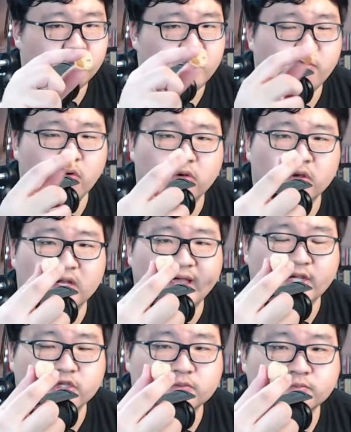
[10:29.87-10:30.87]
They more look
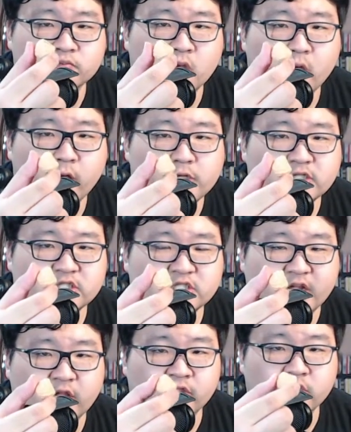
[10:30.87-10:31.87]
like
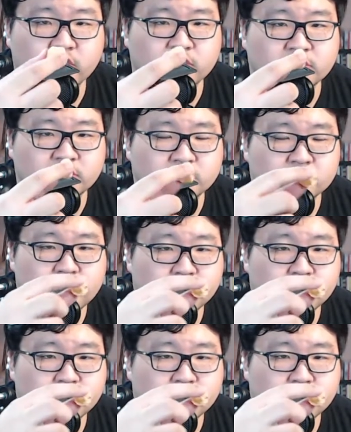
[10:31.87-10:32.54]
cylinders,